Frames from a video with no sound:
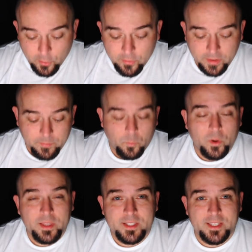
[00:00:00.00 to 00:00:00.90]
You're the
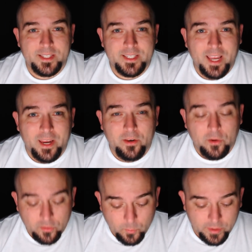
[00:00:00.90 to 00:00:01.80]
one that's
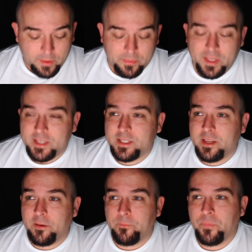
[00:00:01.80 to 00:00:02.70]
insane. You're the one that thinks
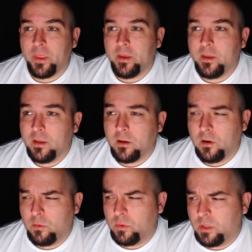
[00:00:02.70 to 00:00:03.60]
that,
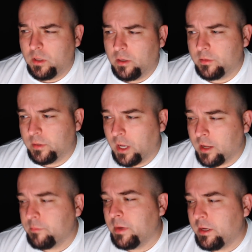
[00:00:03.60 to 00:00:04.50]
oh, well,
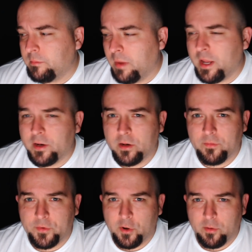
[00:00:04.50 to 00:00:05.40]
God made man
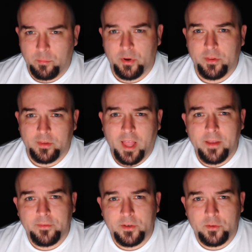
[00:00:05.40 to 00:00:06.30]
out of dirt, breathed
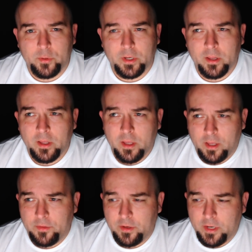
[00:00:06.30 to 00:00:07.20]
life into it,
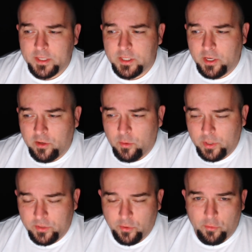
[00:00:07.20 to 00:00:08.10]
and then next thing you
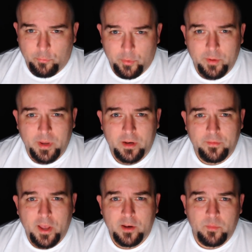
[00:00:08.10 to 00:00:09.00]
know, he took a rib out
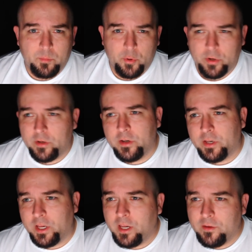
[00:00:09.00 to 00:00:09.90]
of Adam and put it
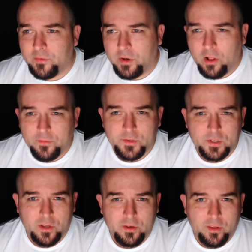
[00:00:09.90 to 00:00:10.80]
into Eve, and all of a
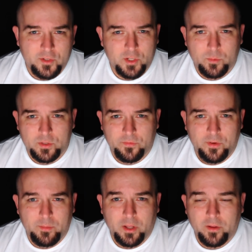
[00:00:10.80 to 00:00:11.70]
sudden, she was a
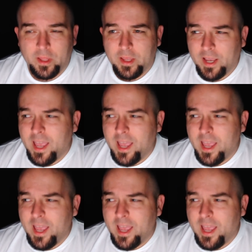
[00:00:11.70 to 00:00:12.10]
female.